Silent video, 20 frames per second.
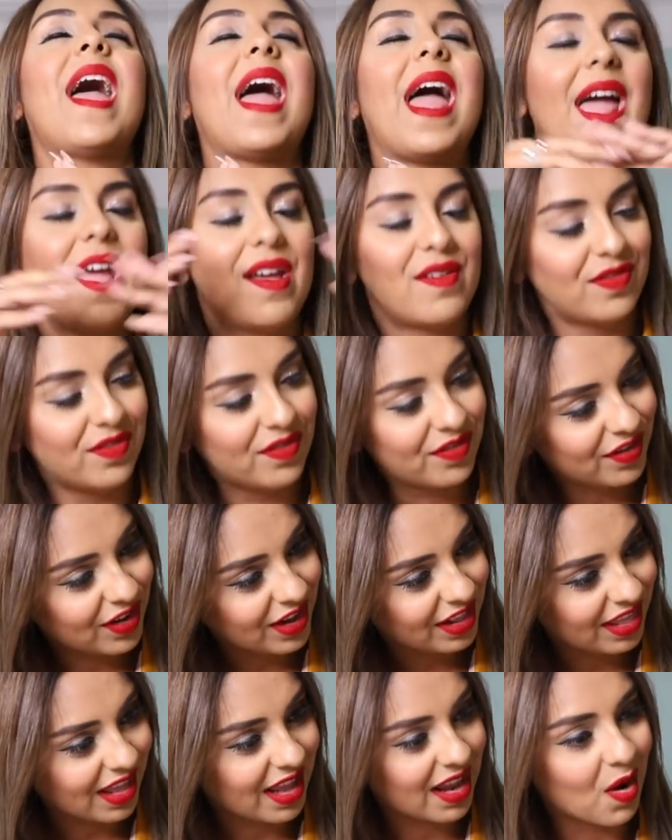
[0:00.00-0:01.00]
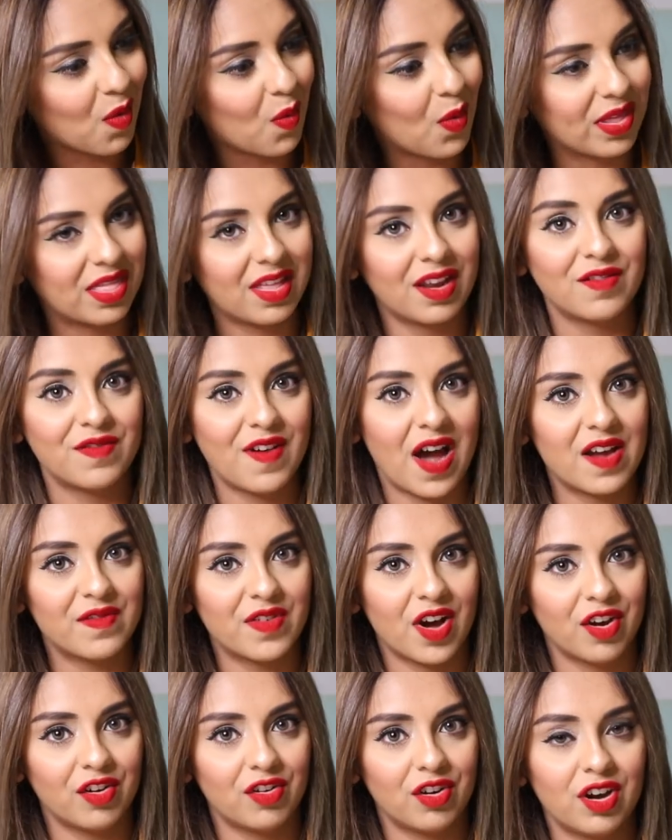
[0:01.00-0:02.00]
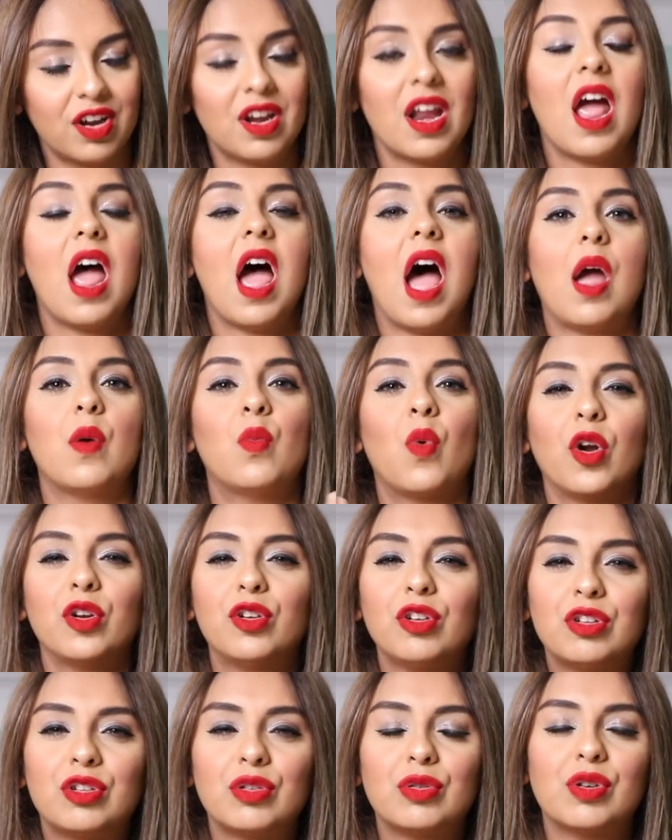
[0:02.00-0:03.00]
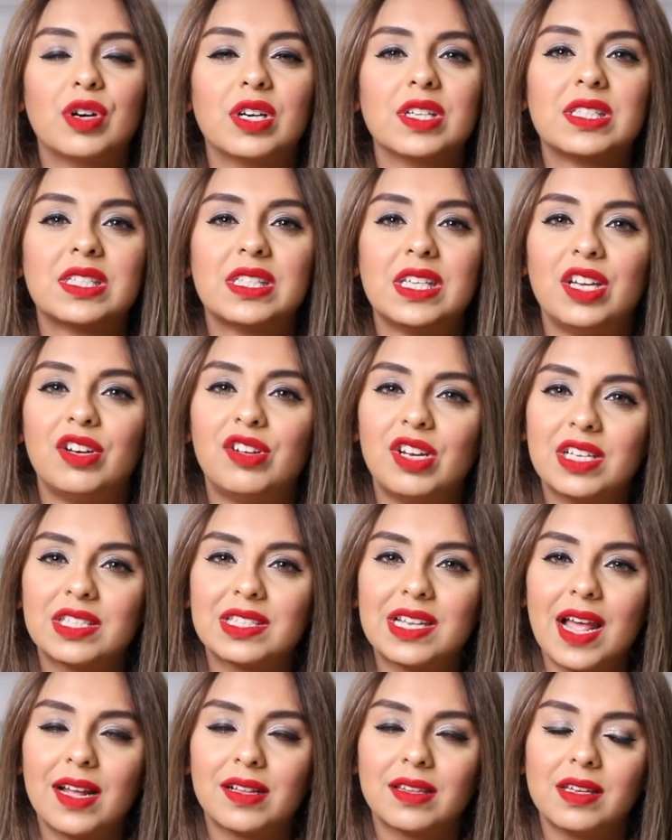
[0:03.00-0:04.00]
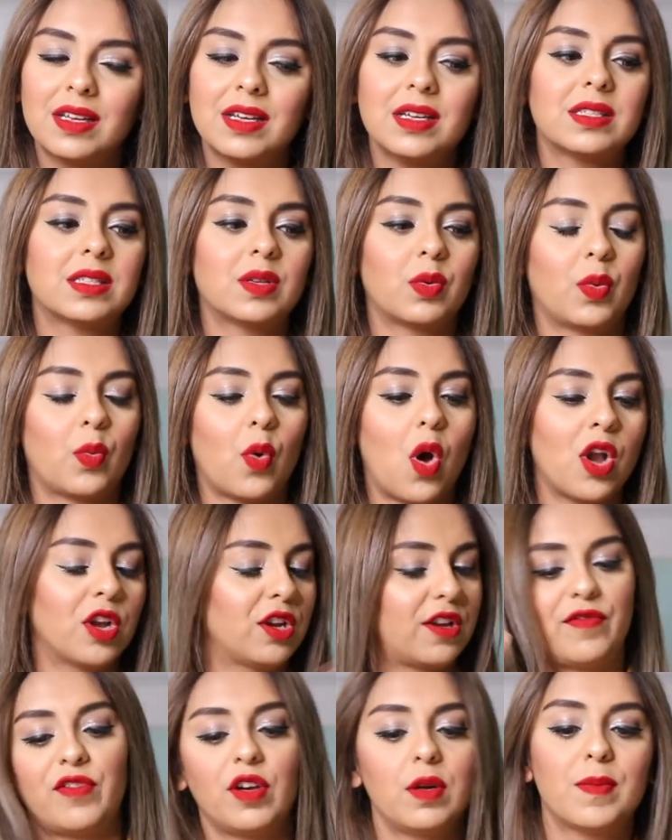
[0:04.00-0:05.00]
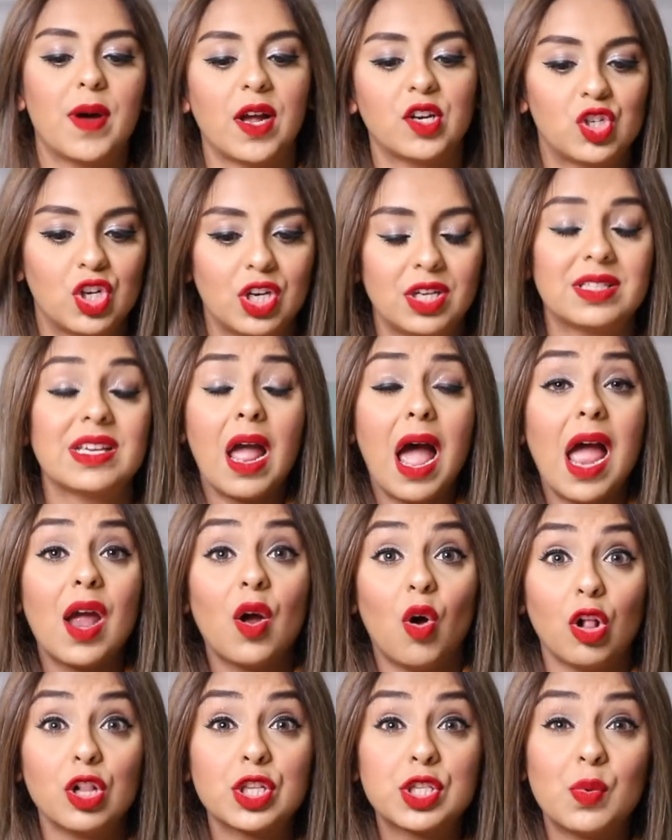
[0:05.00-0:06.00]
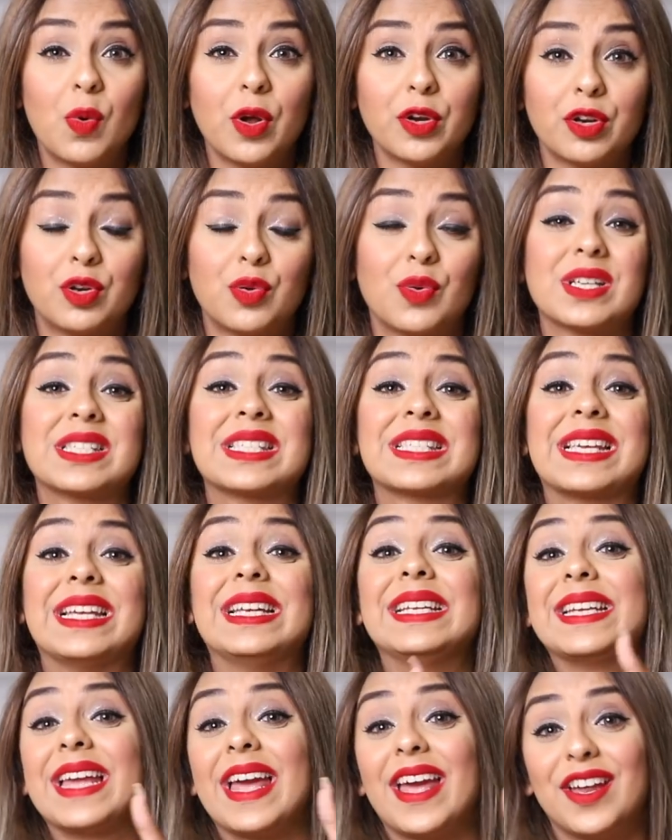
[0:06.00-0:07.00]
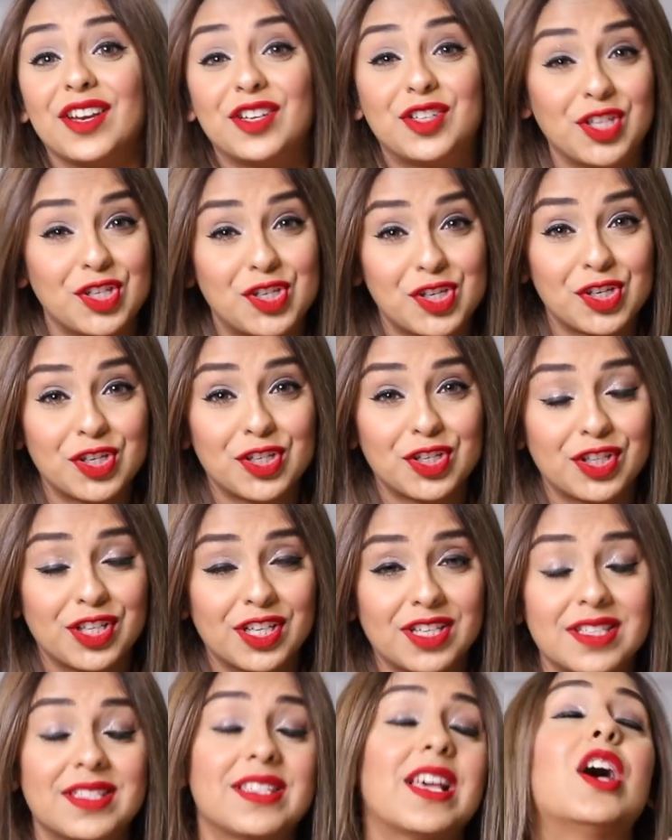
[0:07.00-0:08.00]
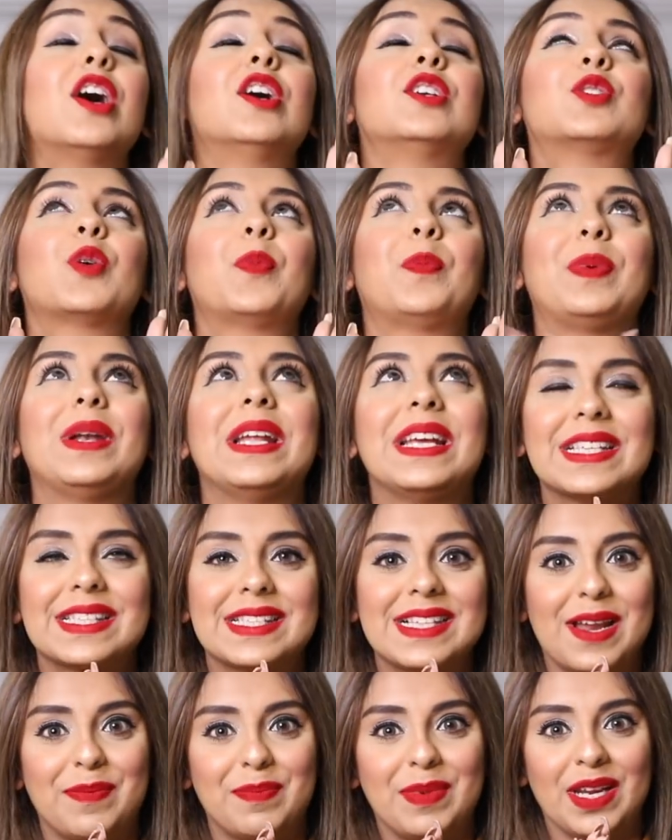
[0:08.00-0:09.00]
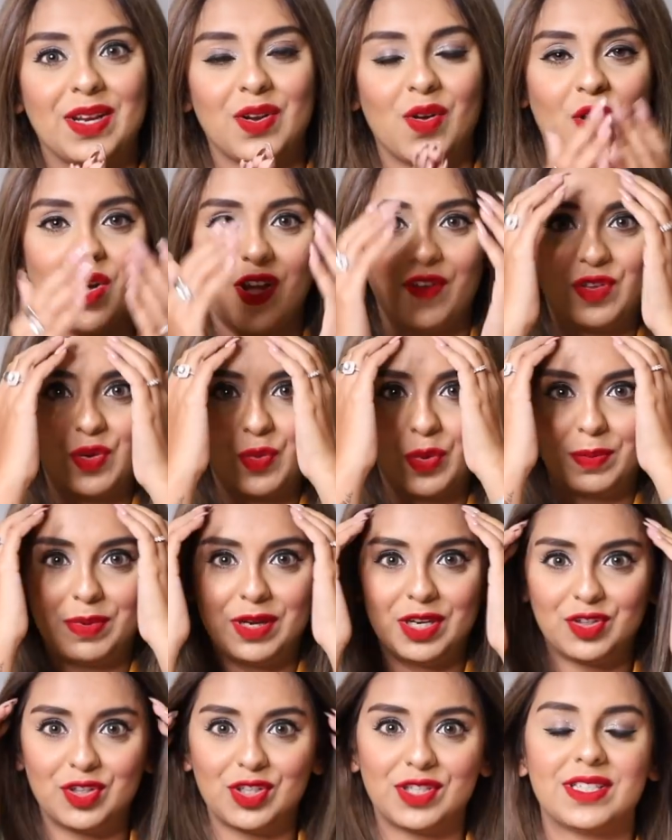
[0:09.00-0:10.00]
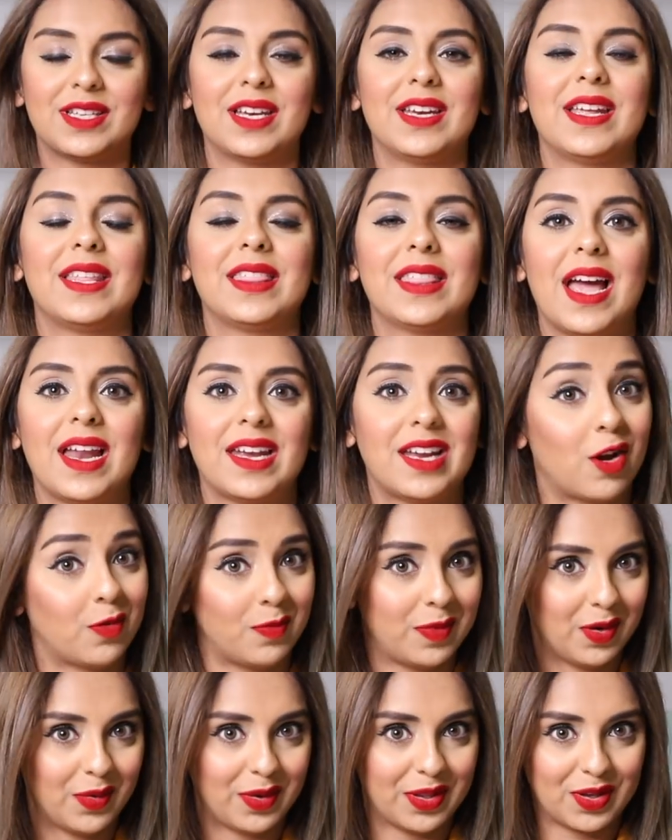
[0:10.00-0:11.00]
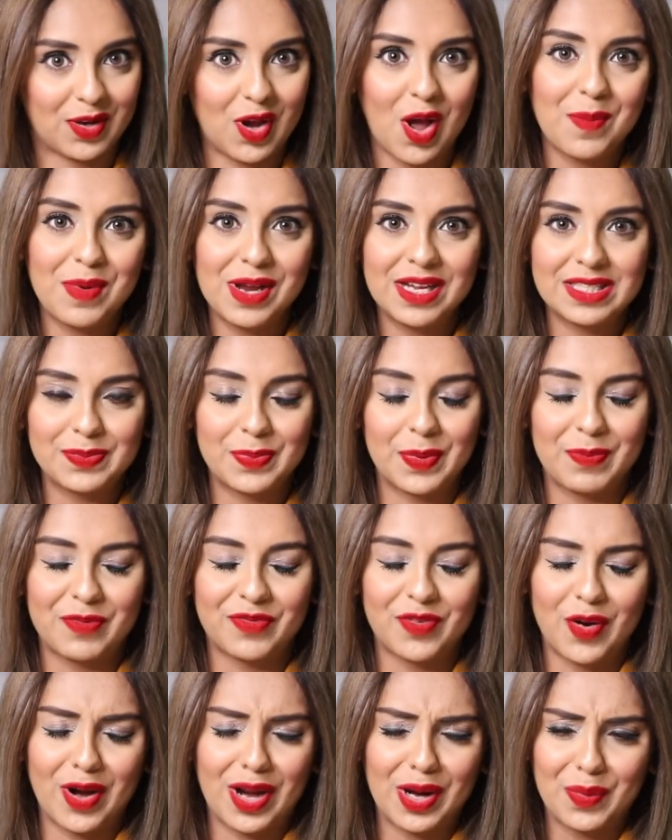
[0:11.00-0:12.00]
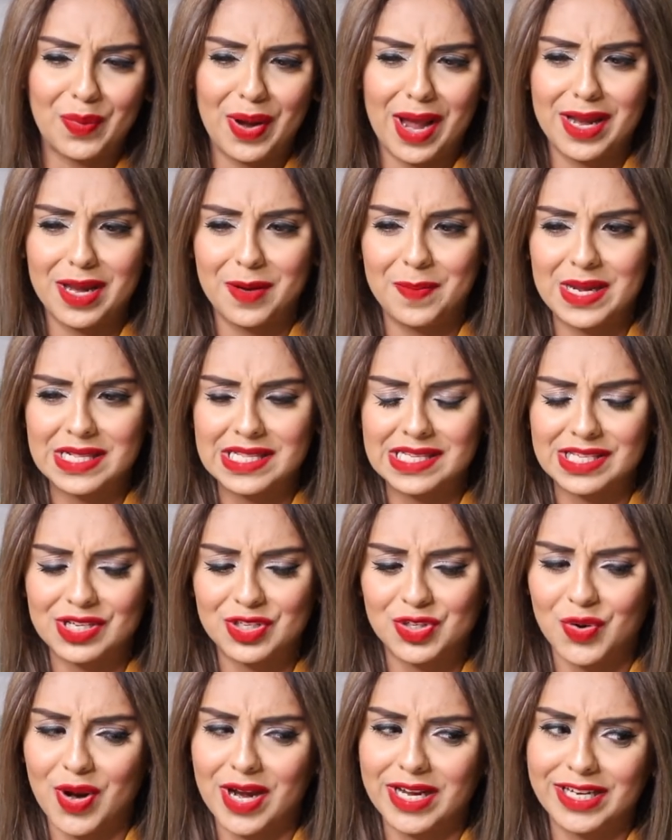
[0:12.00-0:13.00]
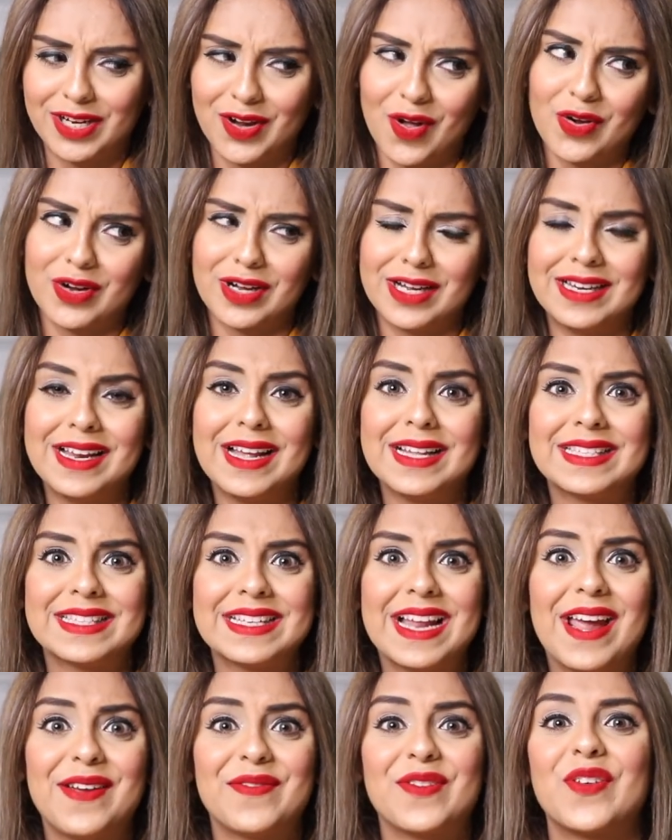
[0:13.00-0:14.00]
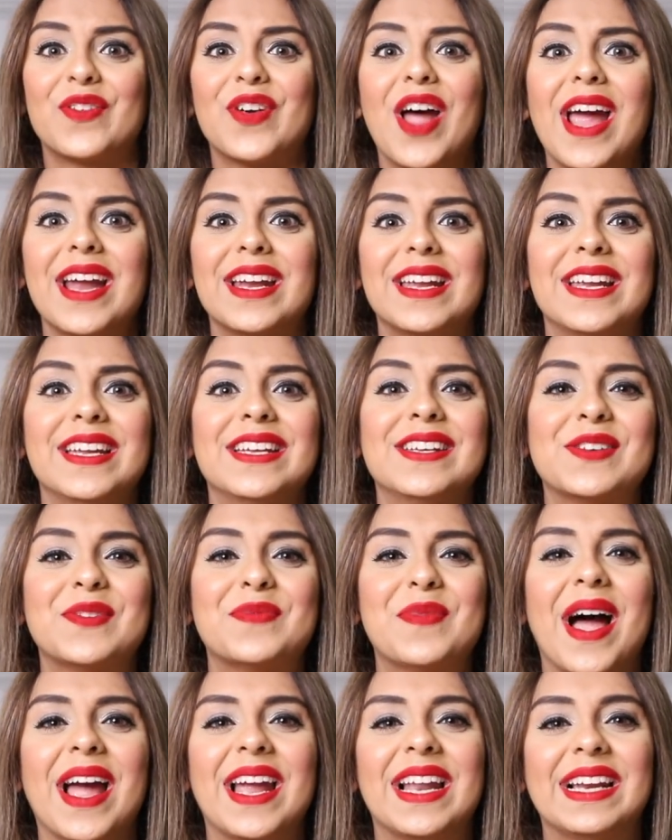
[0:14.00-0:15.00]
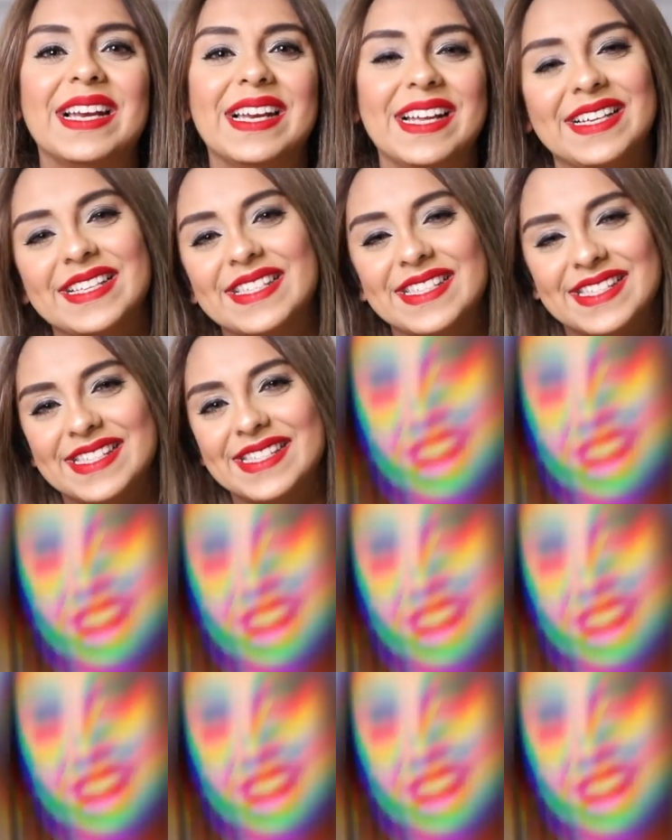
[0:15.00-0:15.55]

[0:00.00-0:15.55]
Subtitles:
Everything within 500. I want to do a series like this on different budgets. I also want to do a skincare addition to this. So please let me know if you would be interested in that down below in the comments. But before I go ahead and make this intro any longer, let's dive right into my list.